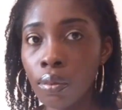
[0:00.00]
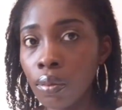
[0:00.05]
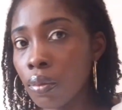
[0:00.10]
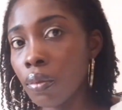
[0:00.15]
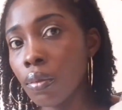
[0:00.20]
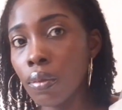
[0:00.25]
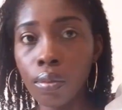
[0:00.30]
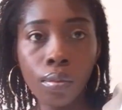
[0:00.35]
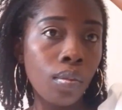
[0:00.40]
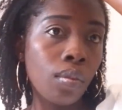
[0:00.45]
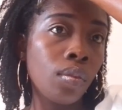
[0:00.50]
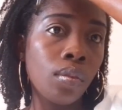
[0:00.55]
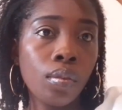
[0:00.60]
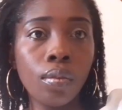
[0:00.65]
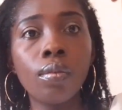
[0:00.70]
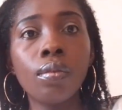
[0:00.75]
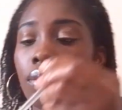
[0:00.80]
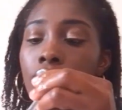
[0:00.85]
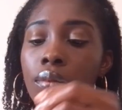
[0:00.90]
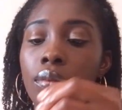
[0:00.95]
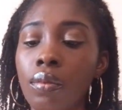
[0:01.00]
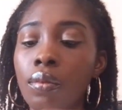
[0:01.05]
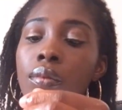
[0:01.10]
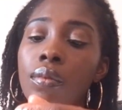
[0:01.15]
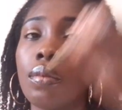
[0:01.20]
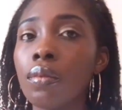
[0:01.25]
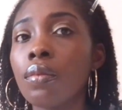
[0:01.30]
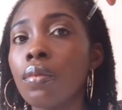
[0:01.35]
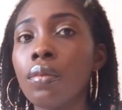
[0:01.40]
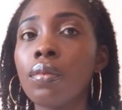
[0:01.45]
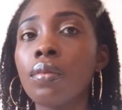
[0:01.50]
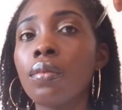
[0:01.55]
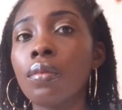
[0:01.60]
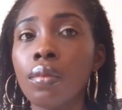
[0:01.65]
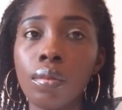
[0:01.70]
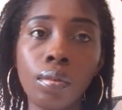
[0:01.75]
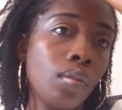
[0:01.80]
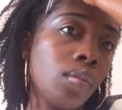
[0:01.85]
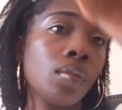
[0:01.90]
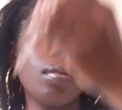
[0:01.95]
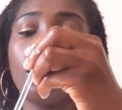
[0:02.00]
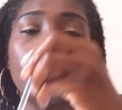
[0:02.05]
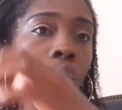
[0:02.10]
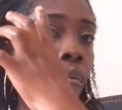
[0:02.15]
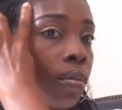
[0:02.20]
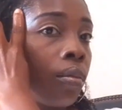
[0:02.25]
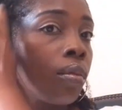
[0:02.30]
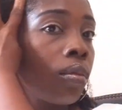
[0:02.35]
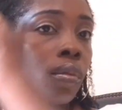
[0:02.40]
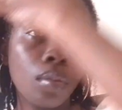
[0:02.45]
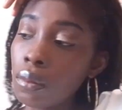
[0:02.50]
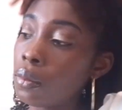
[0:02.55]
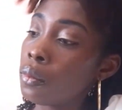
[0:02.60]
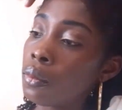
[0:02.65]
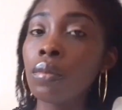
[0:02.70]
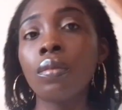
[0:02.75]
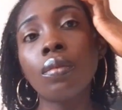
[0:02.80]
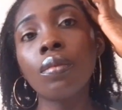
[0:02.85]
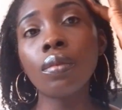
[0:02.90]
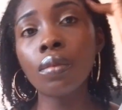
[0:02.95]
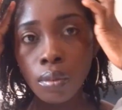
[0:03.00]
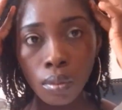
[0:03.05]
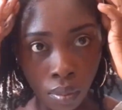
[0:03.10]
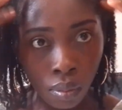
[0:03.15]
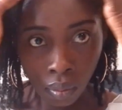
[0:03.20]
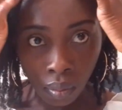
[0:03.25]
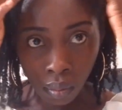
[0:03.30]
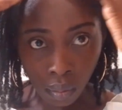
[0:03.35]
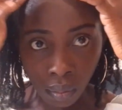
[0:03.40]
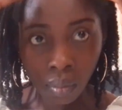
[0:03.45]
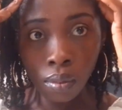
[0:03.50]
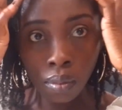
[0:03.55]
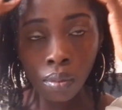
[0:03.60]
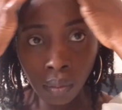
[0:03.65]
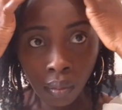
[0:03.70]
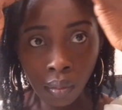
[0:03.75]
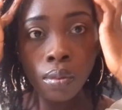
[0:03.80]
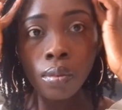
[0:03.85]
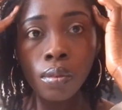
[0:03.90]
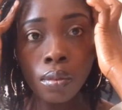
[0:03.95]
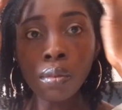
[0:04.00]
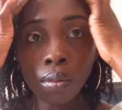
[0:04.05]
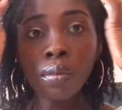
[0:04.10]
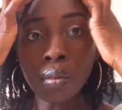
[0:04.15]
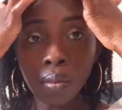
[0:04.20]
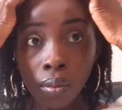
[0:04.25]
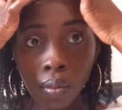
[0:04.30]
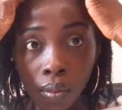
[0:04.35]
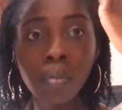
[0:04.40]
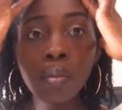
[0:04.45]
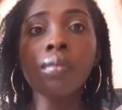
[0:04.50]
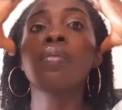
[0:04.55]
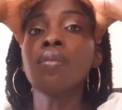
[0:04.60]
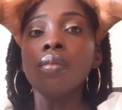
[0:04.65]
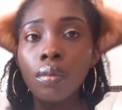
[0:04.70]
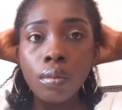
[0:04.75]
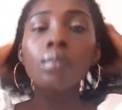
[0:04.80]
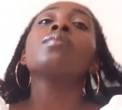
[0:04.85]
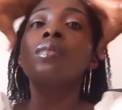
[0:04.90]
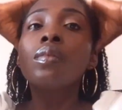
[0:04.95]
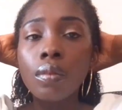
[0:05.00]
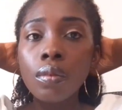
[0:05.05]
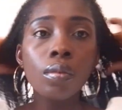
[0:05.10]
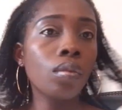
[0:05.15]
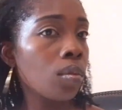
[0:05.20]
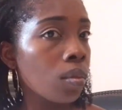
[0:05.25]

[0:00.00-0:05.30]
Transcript: gels on my edges, so but this time around I really want to